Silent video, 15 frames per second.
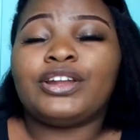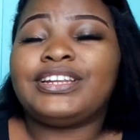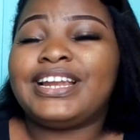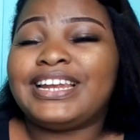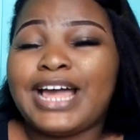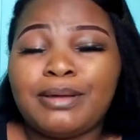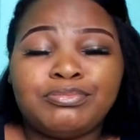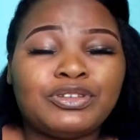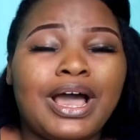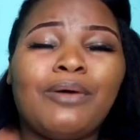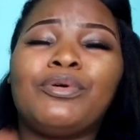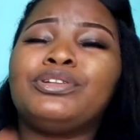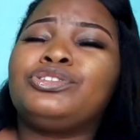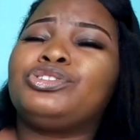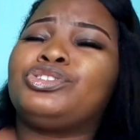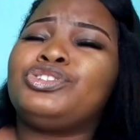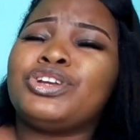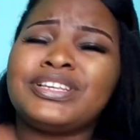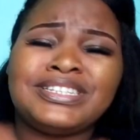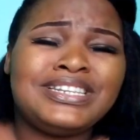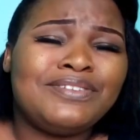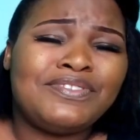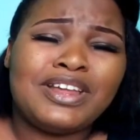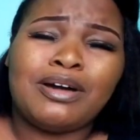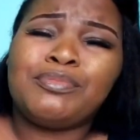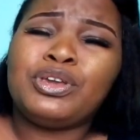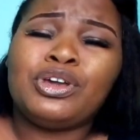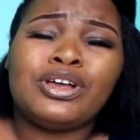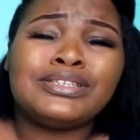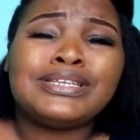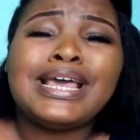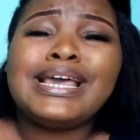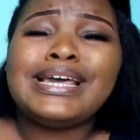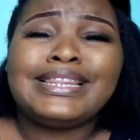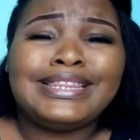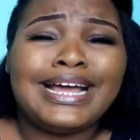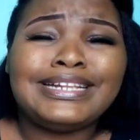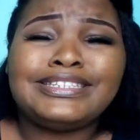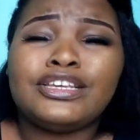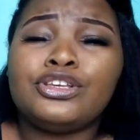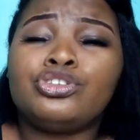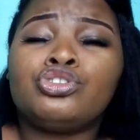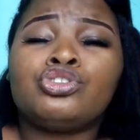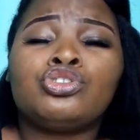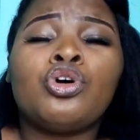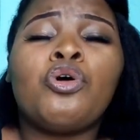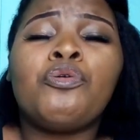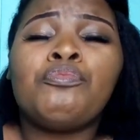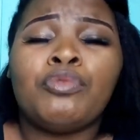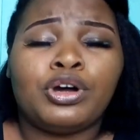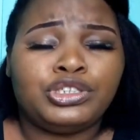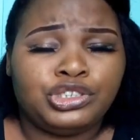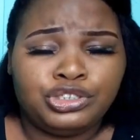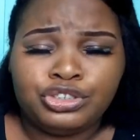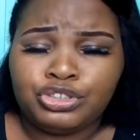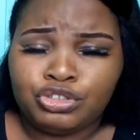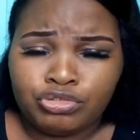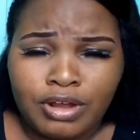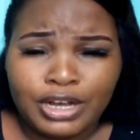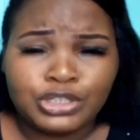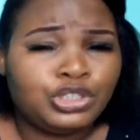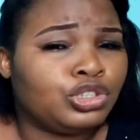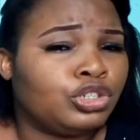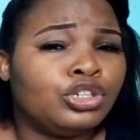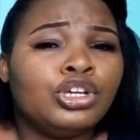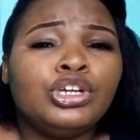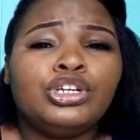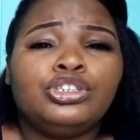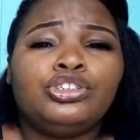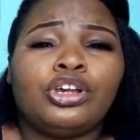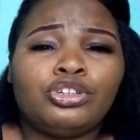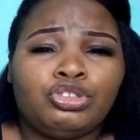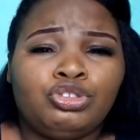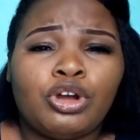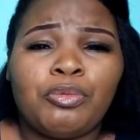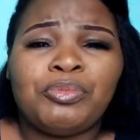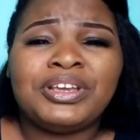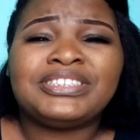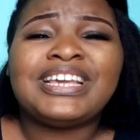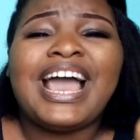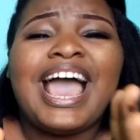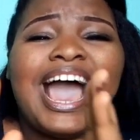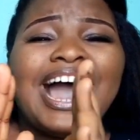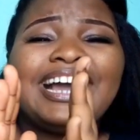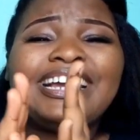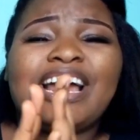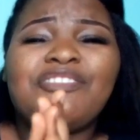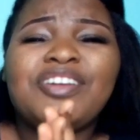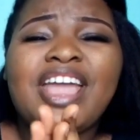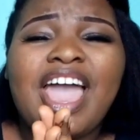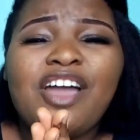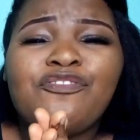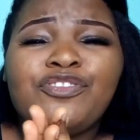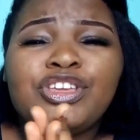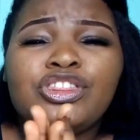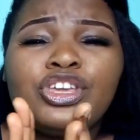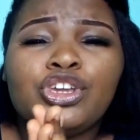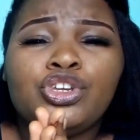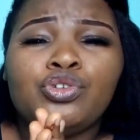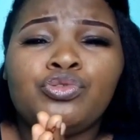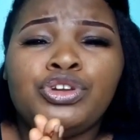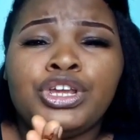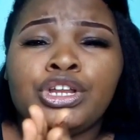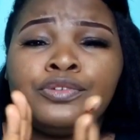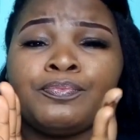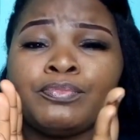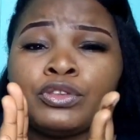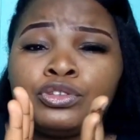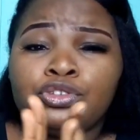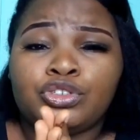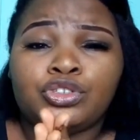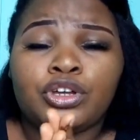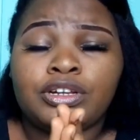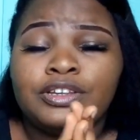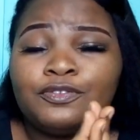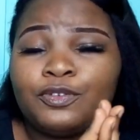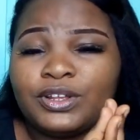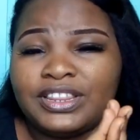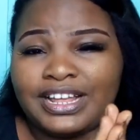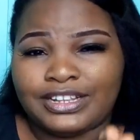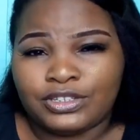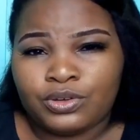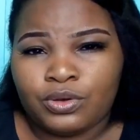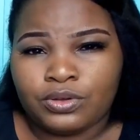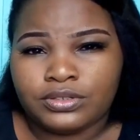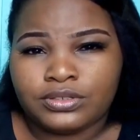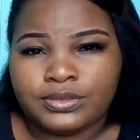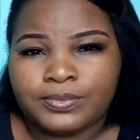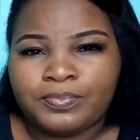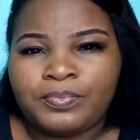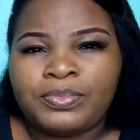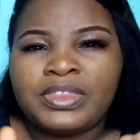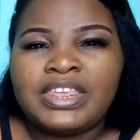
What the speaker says: or the laptop, I want you to just leave it out because that is so much distraction. Just drop it and carry everything you need to study for that course.